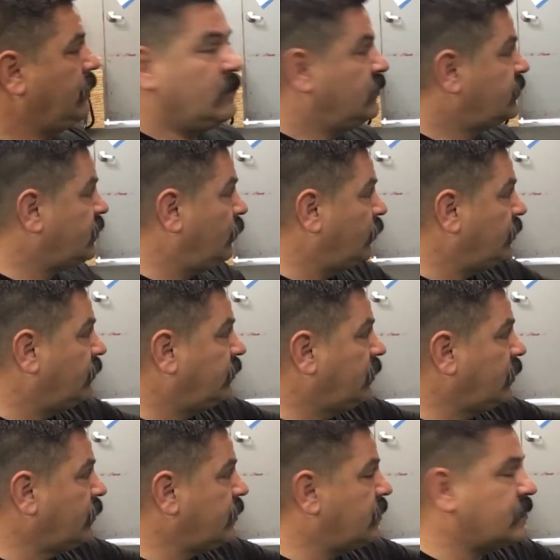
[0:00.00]
So when you
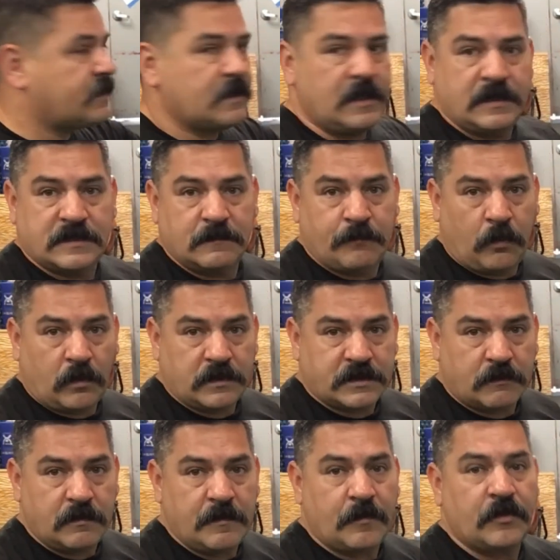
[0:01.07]
do this, it's important to
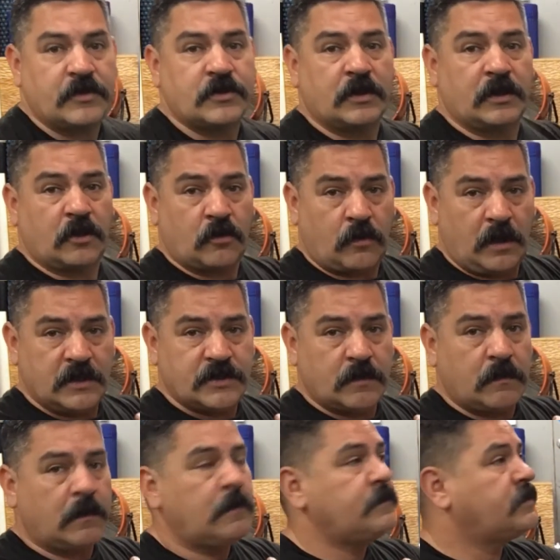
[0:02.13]
remember that you're going to cross
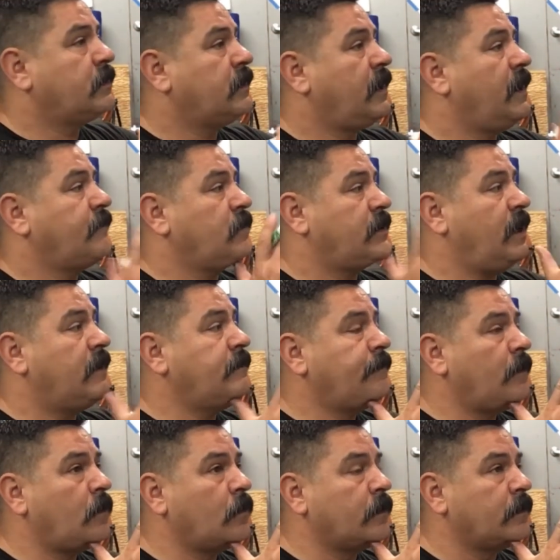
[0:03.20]
your arms, you're going to have your head
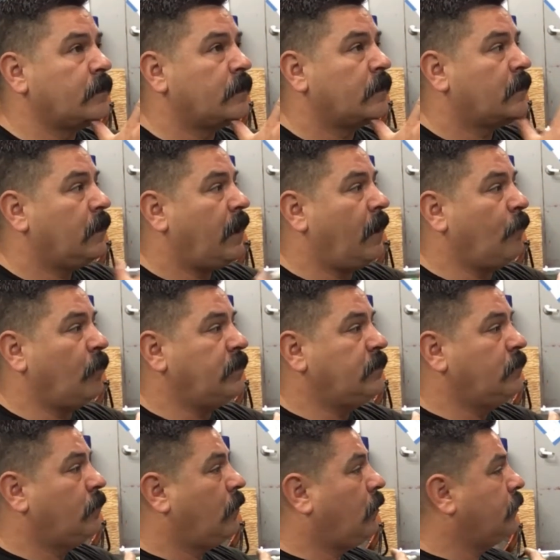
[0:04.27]
forward, and when you
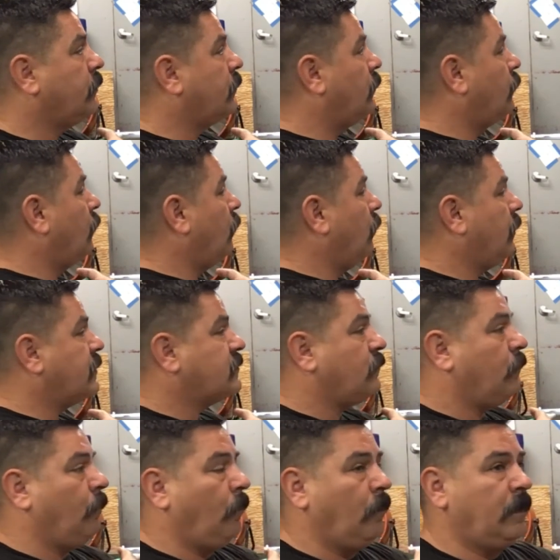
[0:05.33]
roll, you're going to roll as
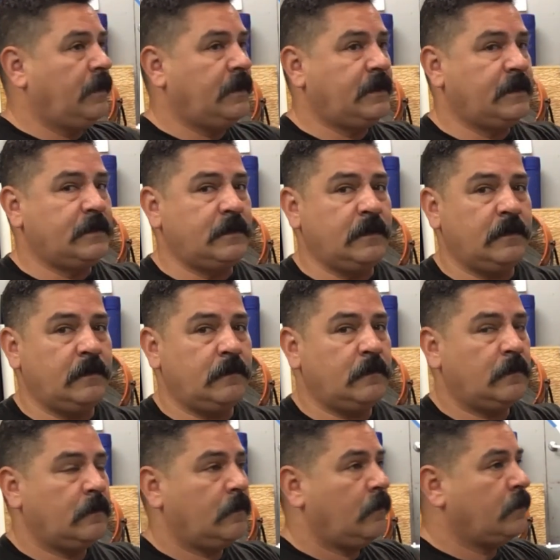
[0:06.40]
one
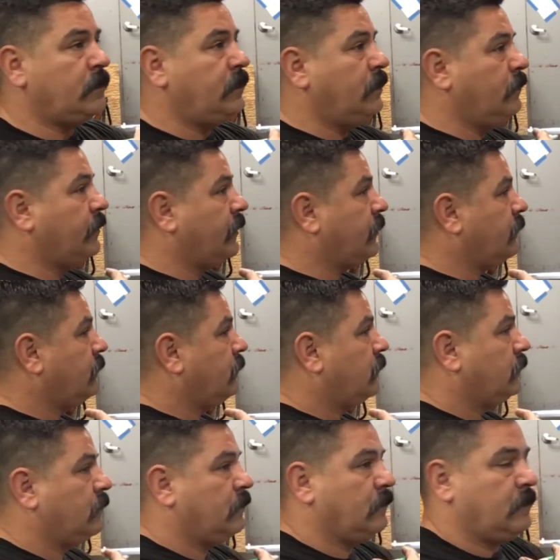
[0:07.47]
unit,
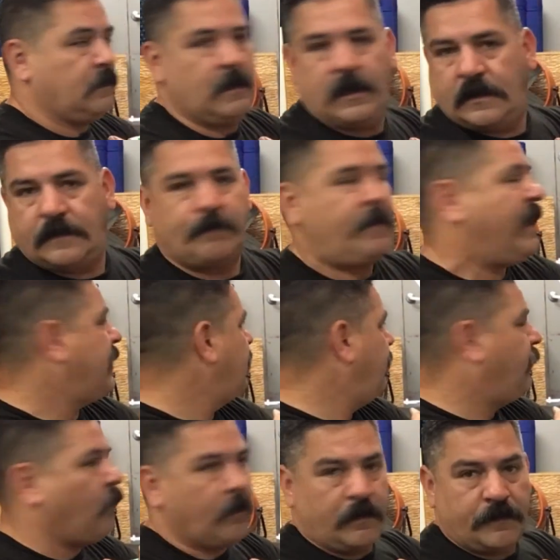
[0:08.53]
not back and
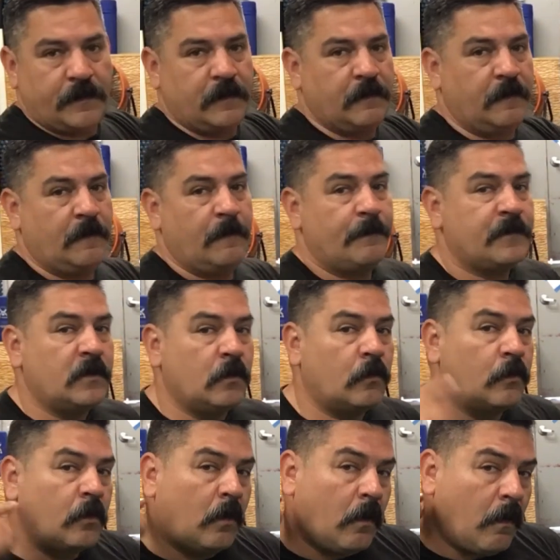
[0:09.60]
forth. You'll
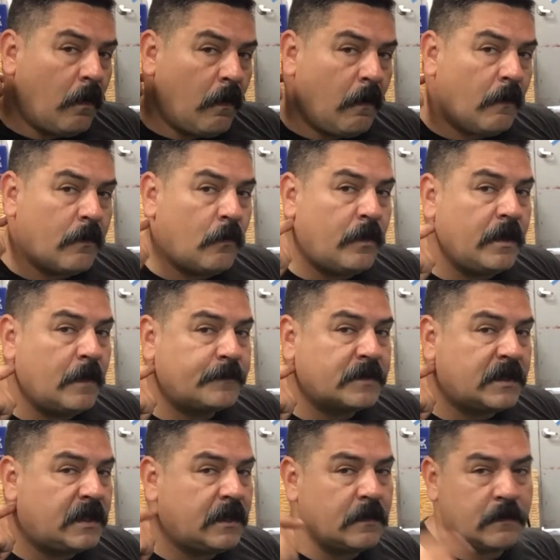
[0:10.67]
roll all the way up to
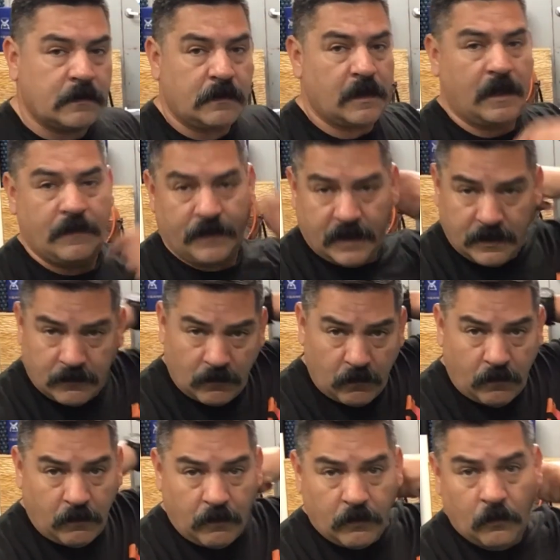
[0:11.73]
here and then
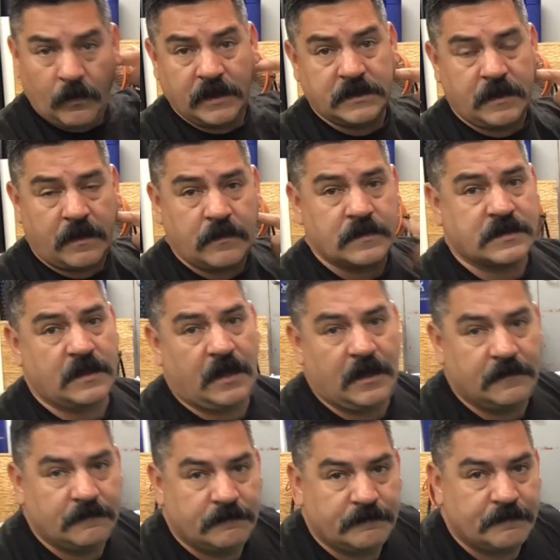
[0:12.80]
all the way to the other side.
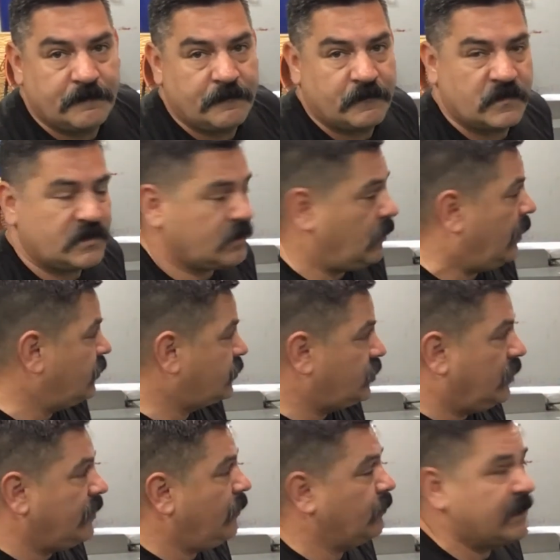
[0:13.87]
So I'll show
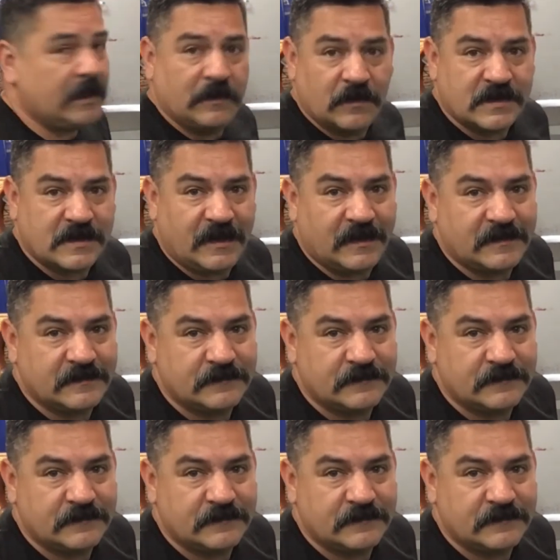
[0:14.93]
you what that looks like.